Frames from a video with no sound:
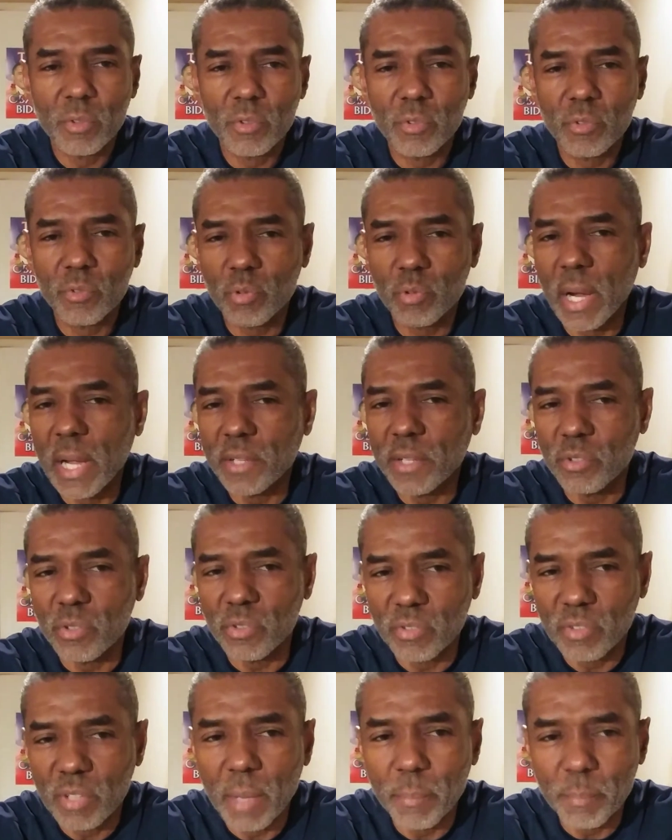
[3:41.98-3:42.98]
try to
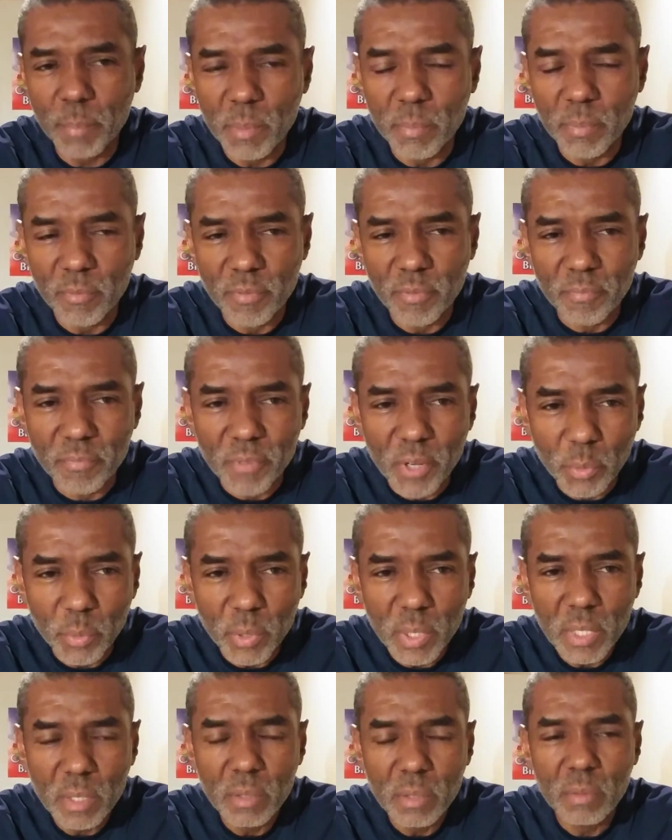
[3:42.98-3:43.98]
stop people from
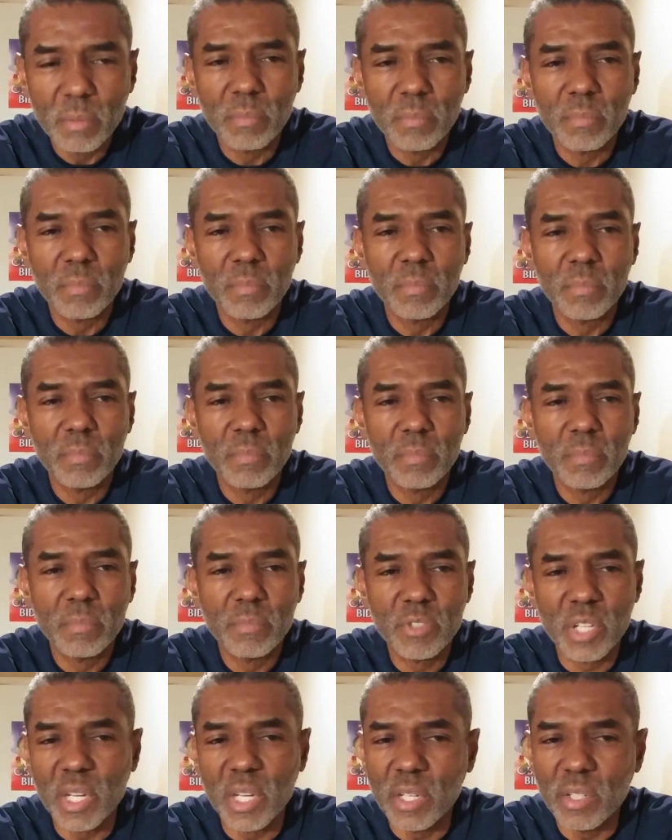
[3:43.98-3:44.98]
voting,
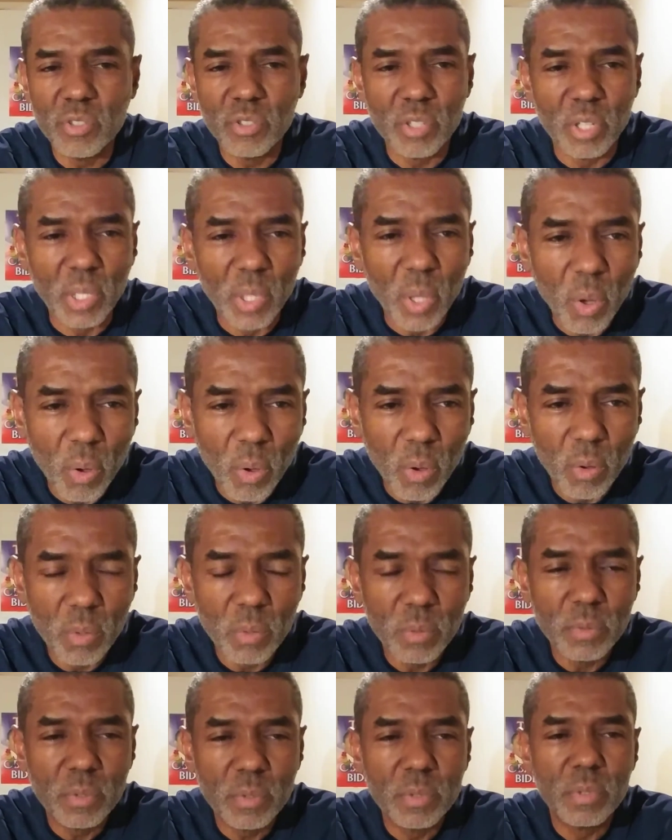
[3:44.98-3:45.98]
change the
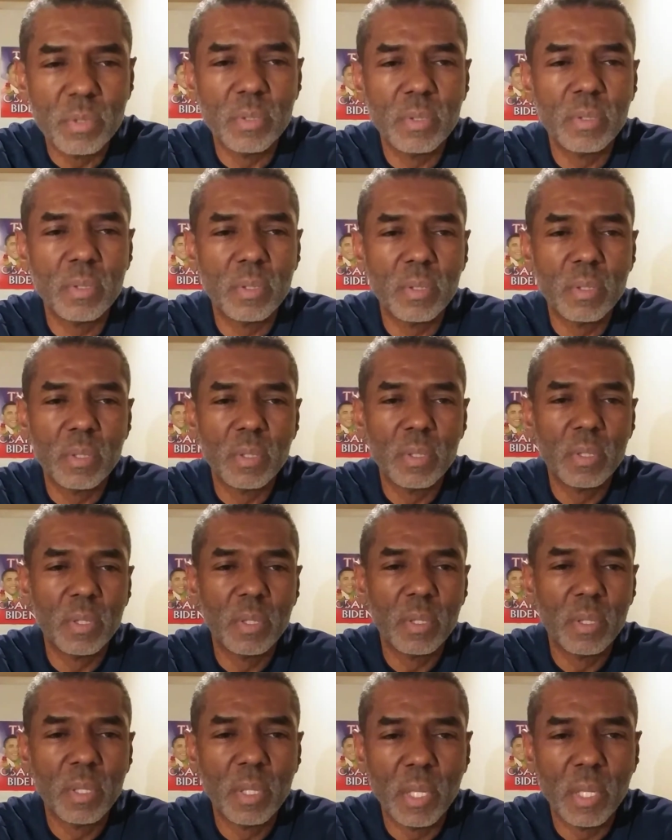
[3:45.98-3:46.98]
laws,
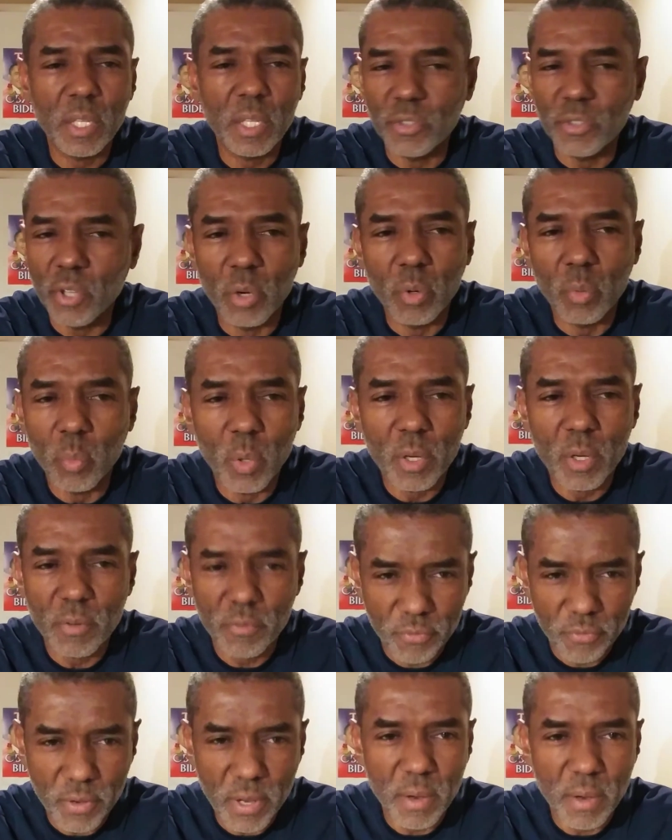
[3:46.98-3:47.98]
and don't want a
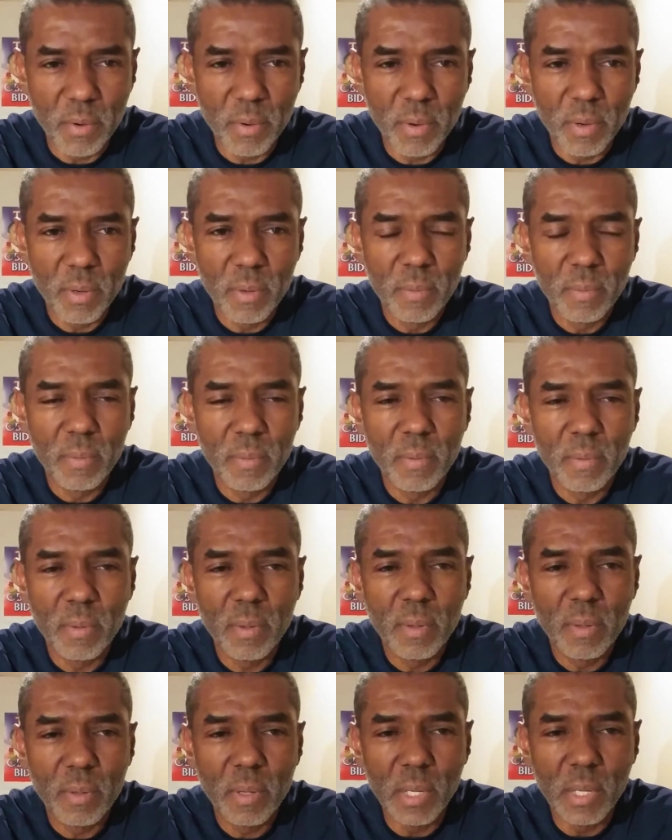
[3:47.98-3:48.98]
fair
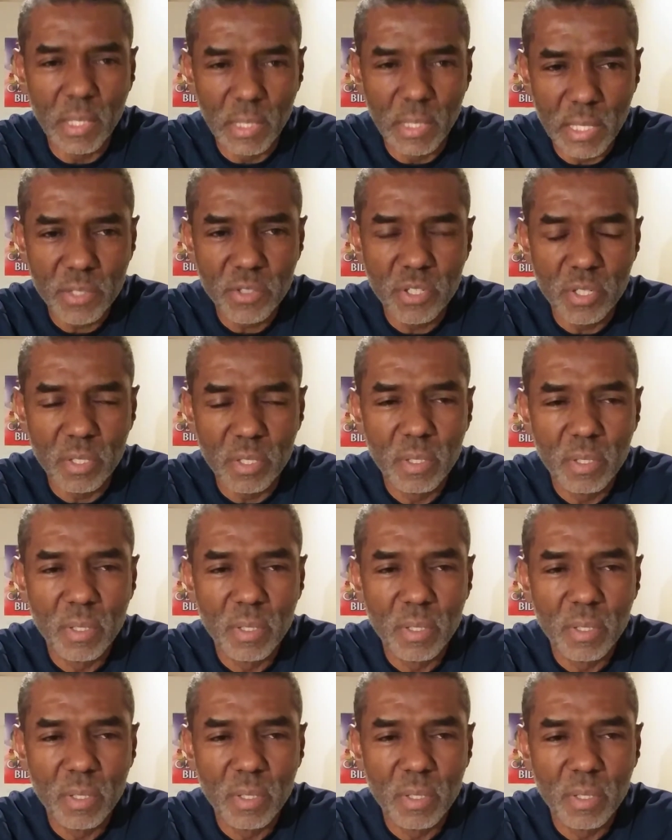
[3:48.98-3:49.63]
election.